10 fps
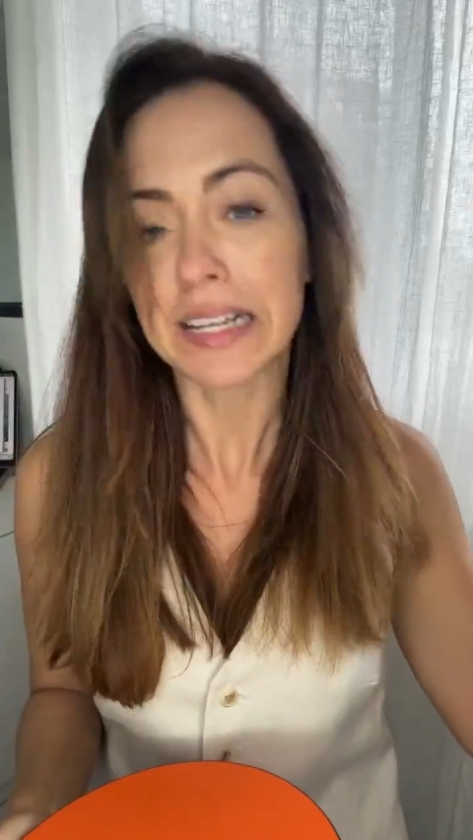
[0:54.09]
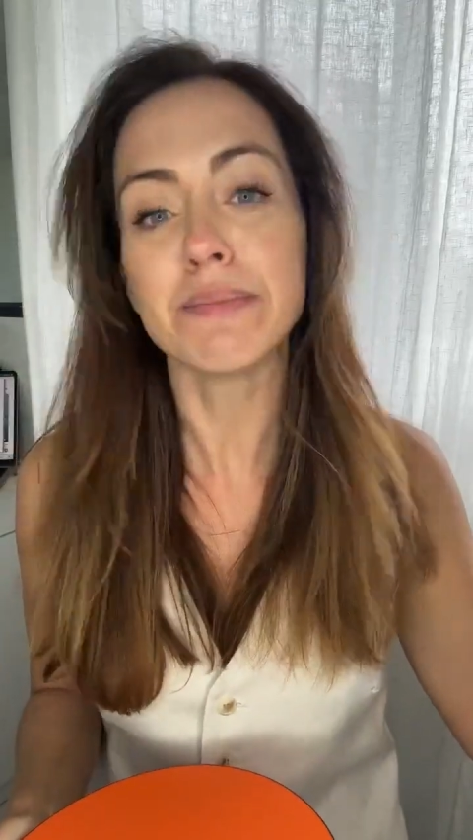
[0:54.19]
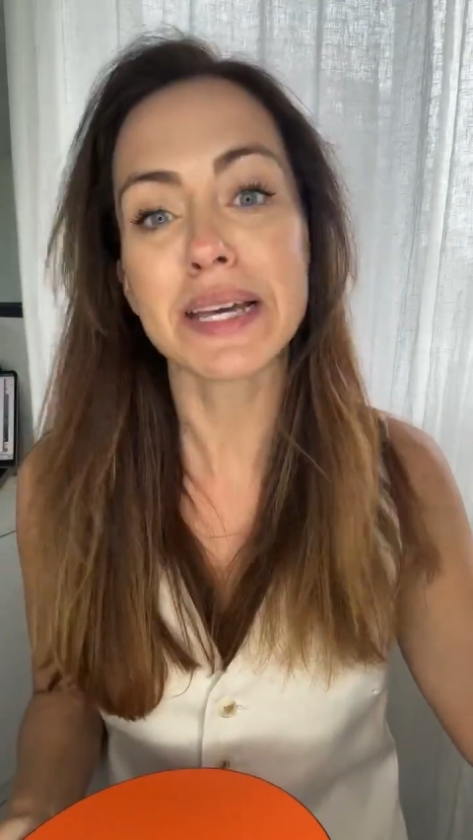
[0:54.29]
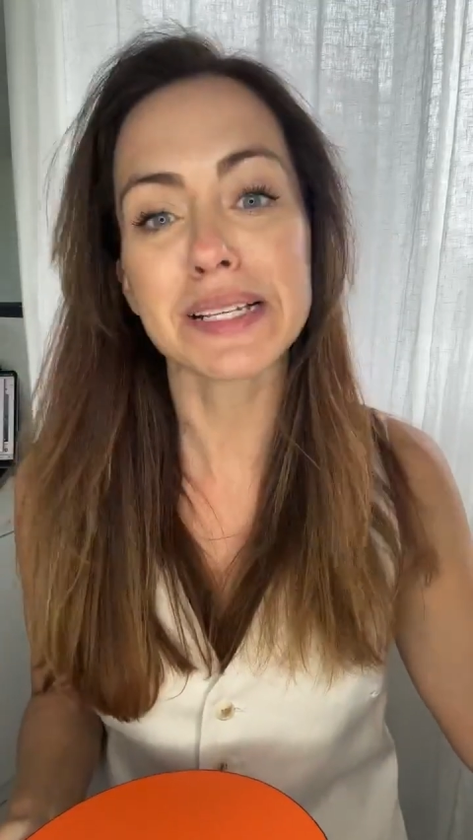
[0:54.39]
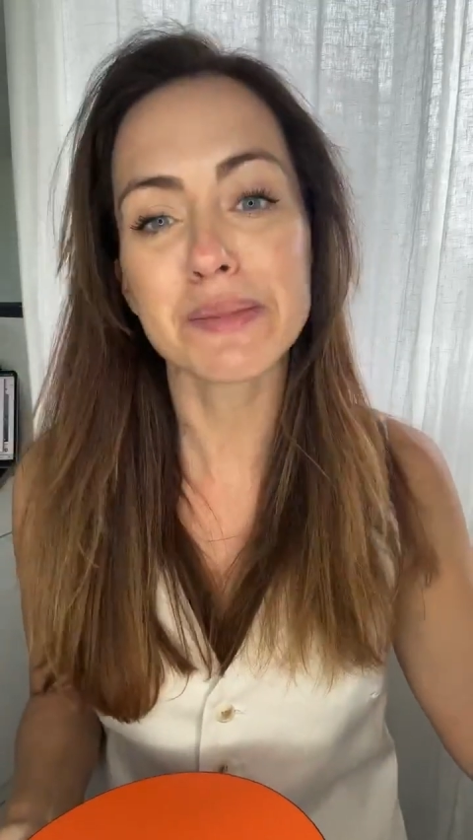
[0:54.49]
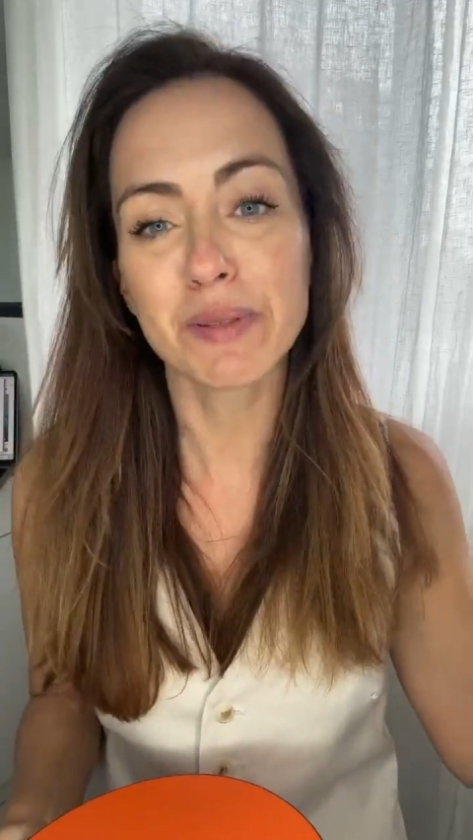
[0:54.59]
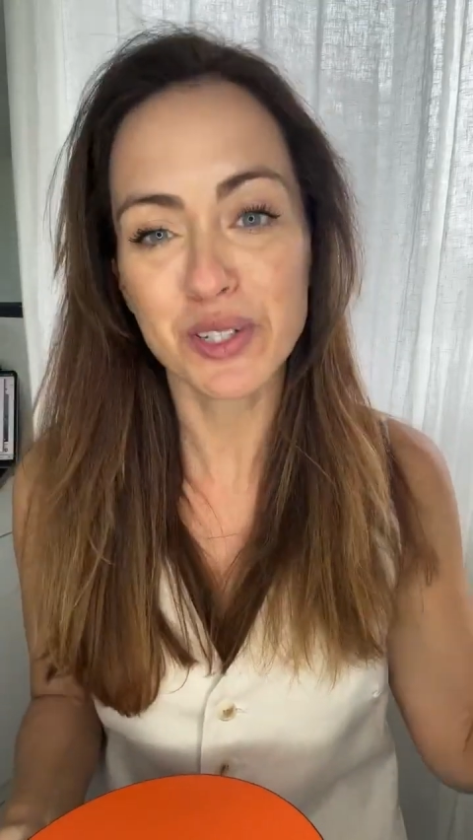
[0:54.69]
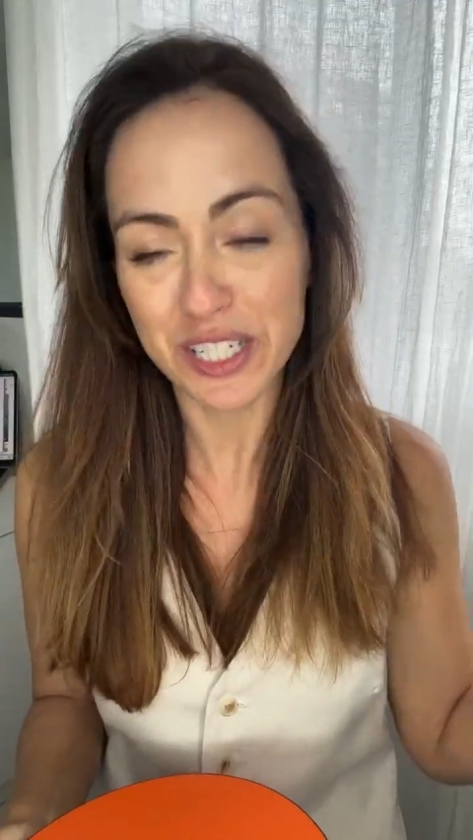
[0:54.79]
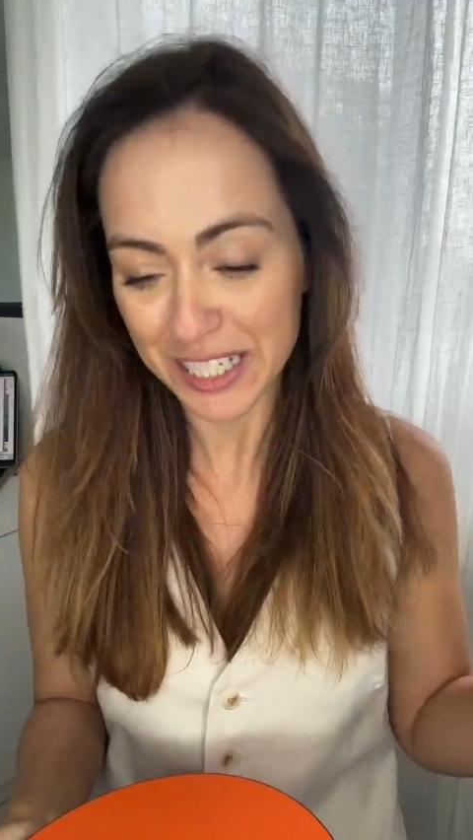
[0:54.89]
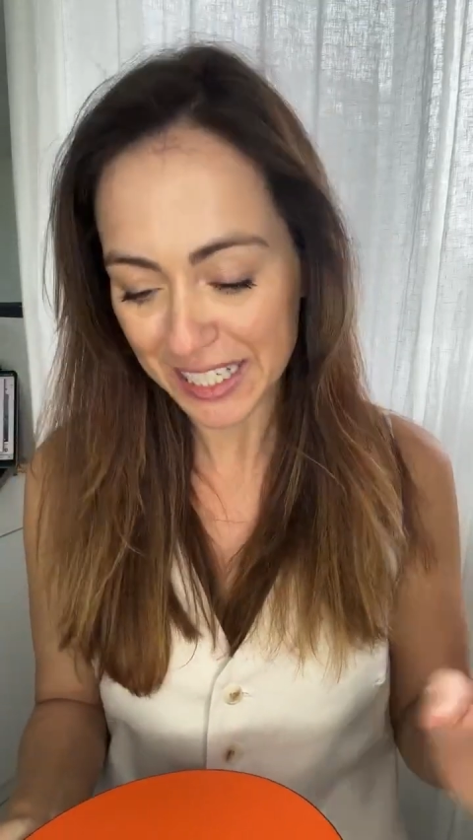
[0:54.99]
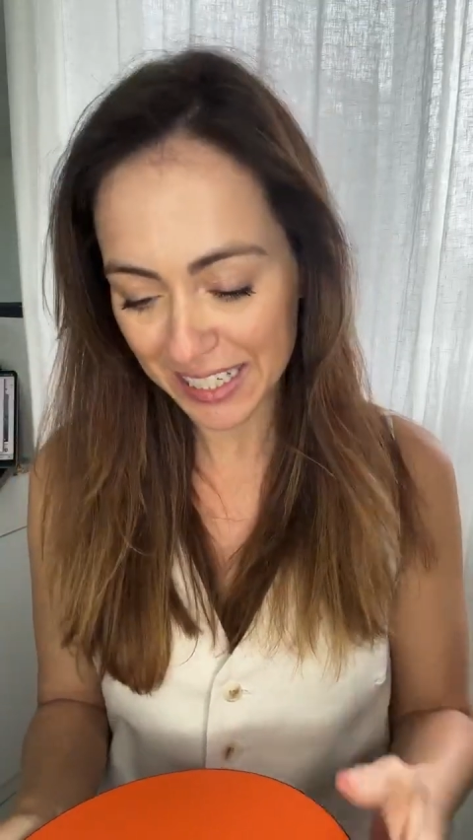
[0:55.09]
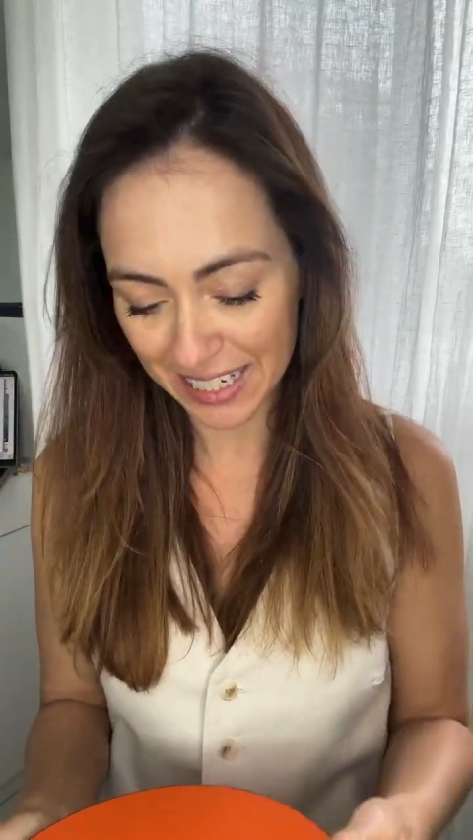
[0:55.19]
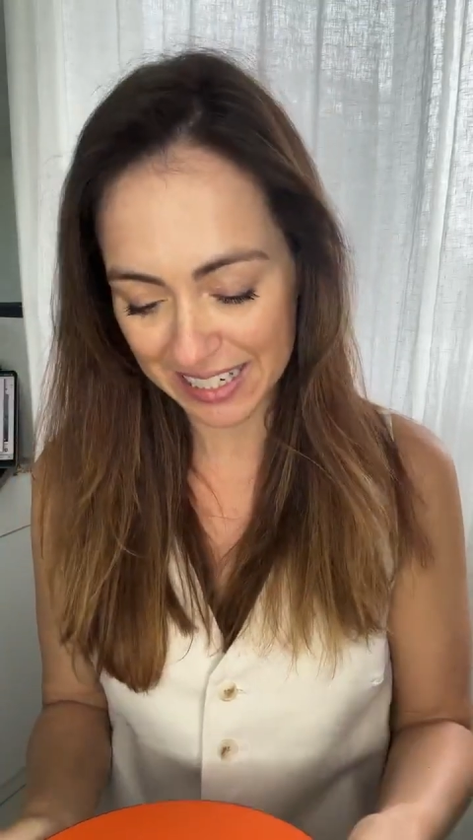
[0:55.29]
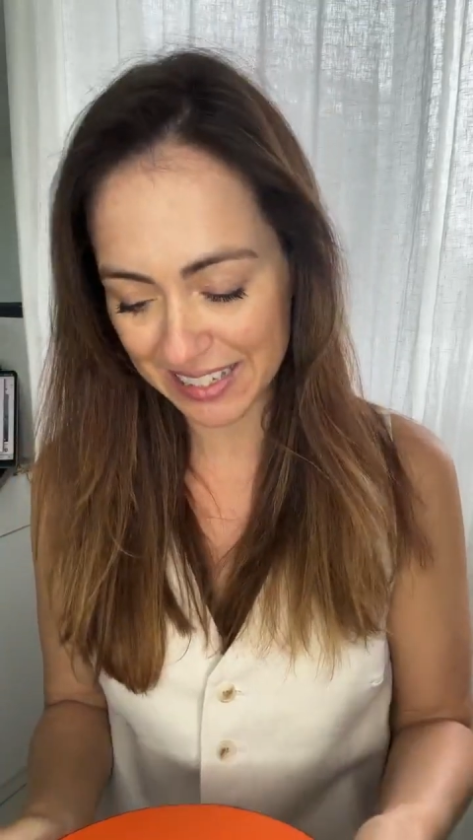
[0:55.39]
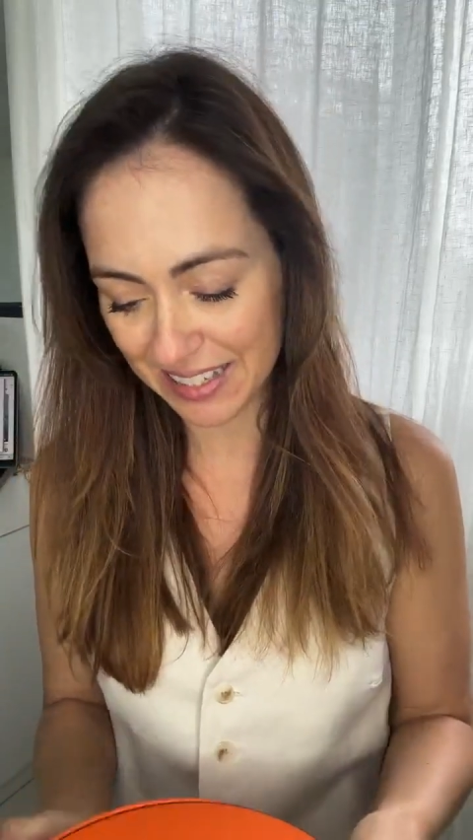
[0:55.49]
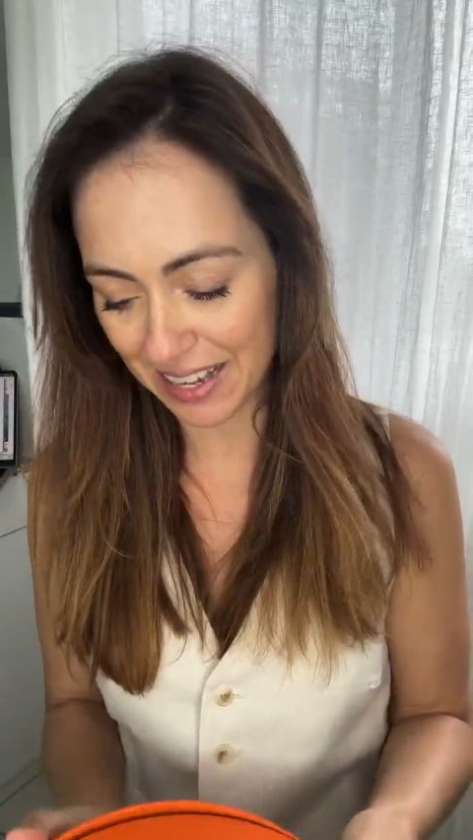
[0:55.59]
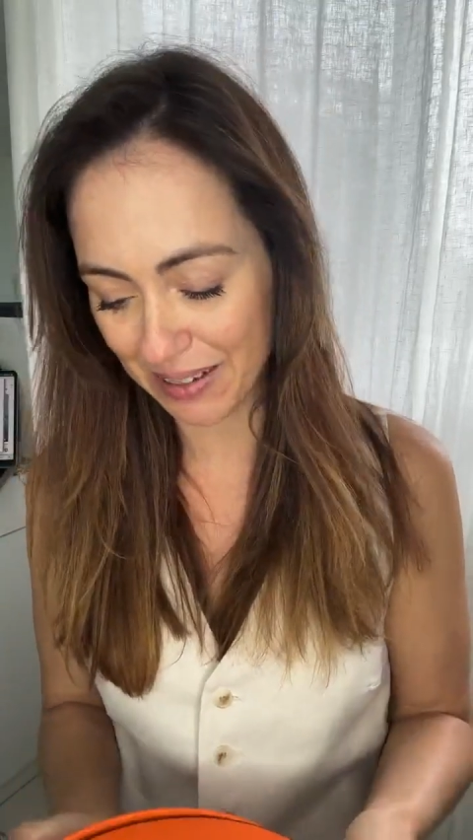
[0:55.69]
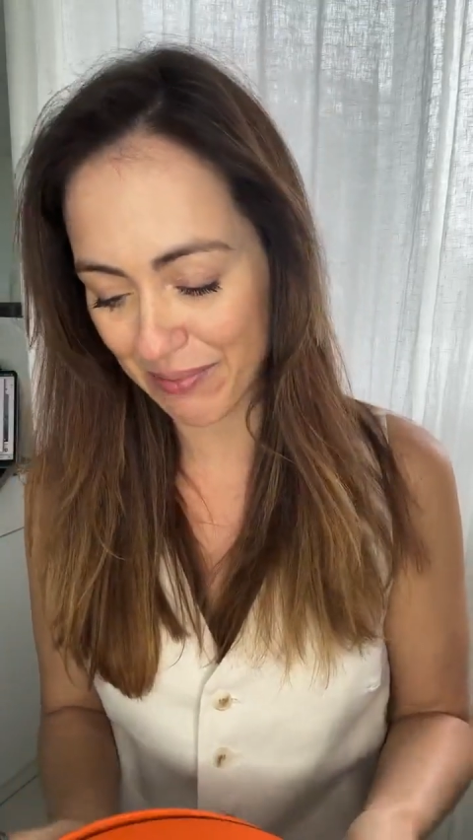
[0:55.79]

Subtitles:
Hermes Beauty has,